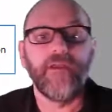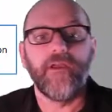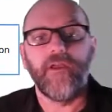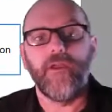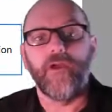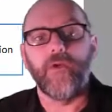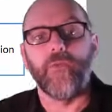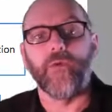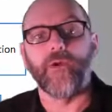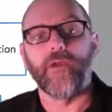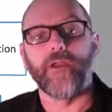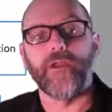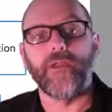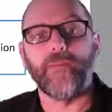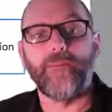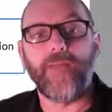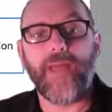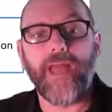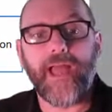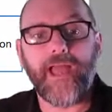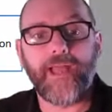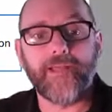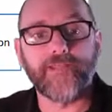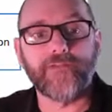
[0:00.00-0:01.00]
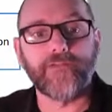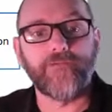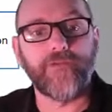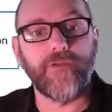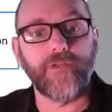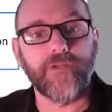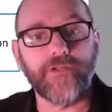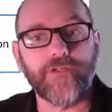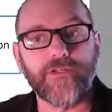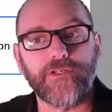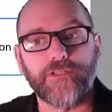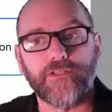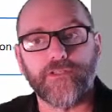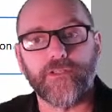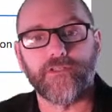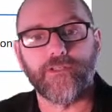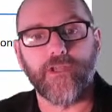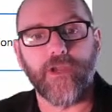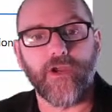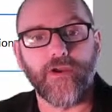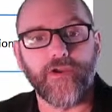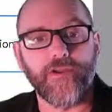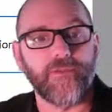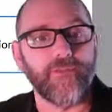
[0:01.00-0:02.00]
We're going to pass functions as
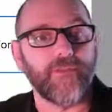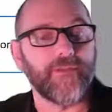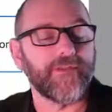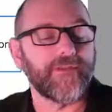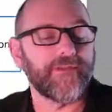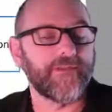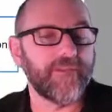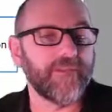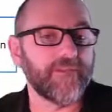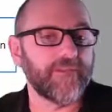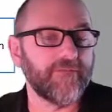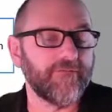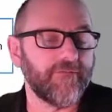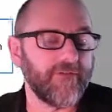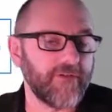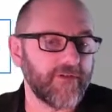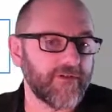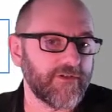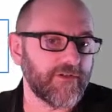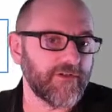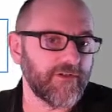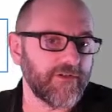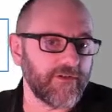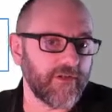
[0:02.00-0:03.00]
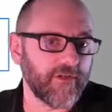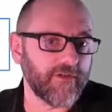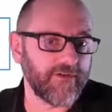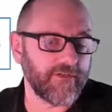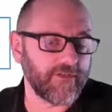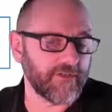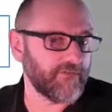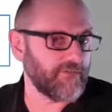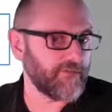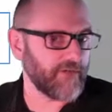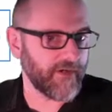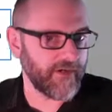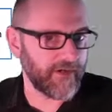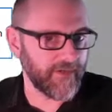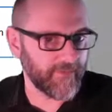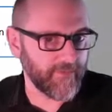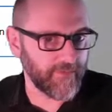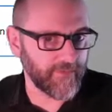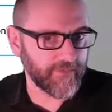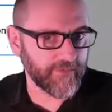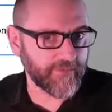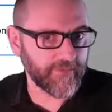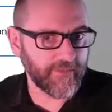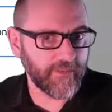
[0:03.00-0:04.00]
arguments. Since functions are just
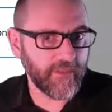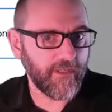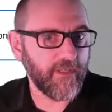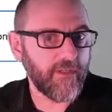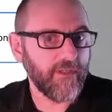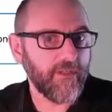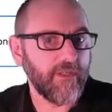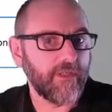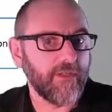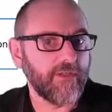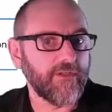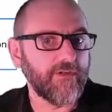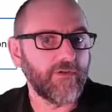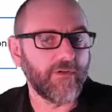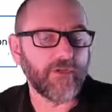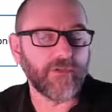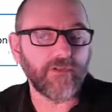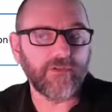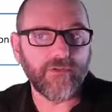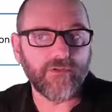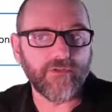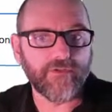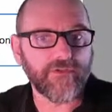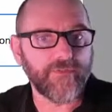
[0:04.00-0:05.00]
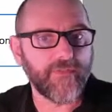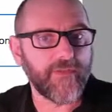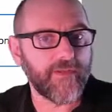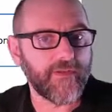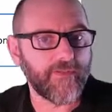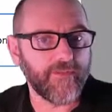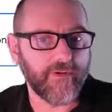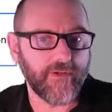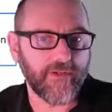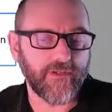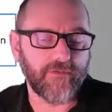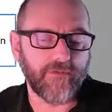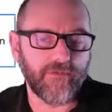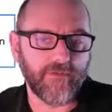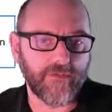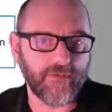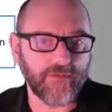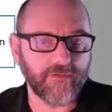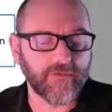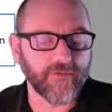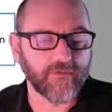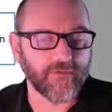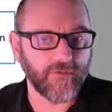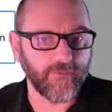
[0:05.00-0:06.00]
variables, you can use them anywhere you would
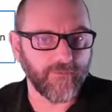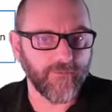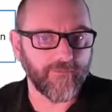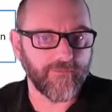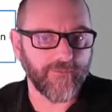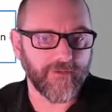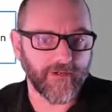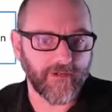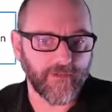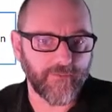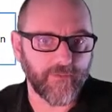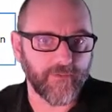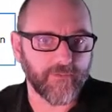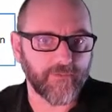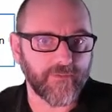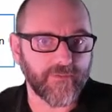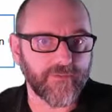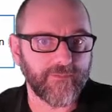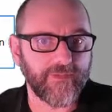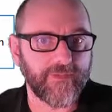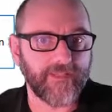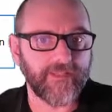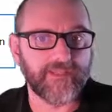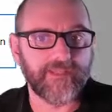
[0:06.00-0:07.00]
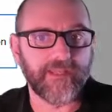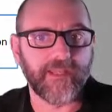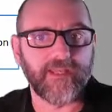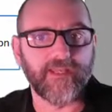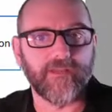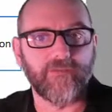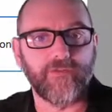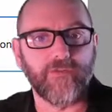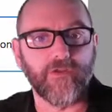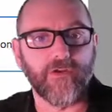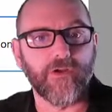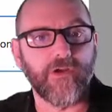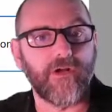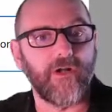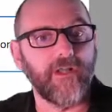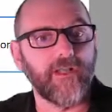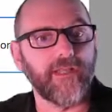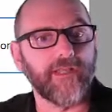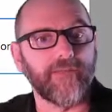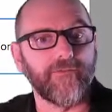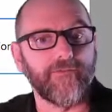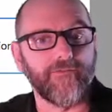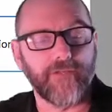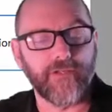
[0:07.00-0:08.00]
use a normal variable, which means that if you're
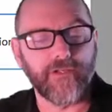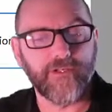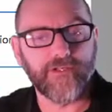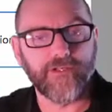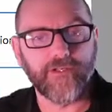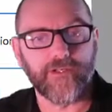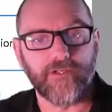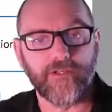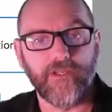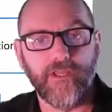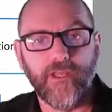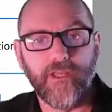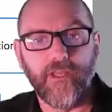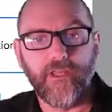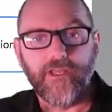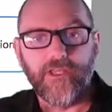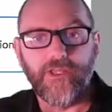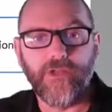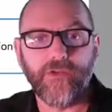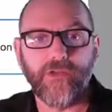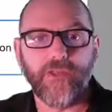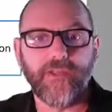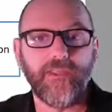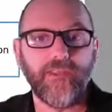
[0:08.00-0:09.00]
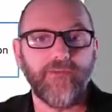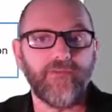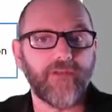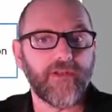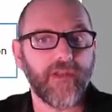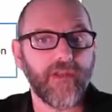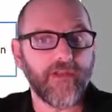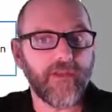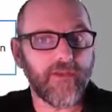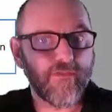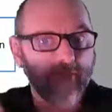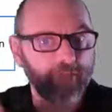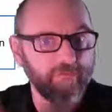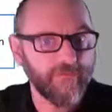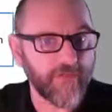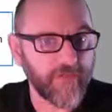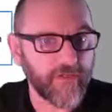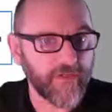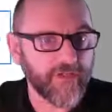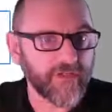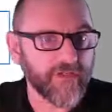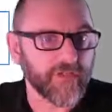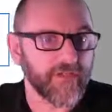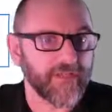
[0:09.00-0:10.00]
calling a function, you can give it another
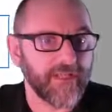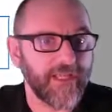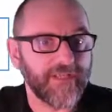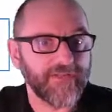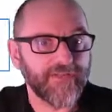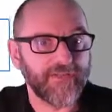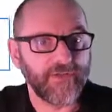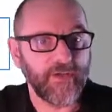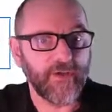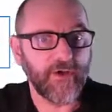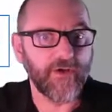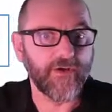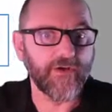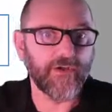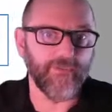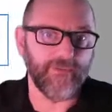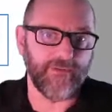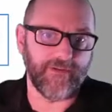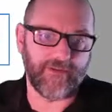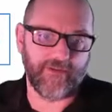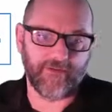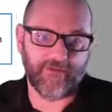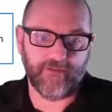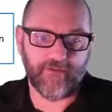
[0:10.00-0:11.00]
function as an argument.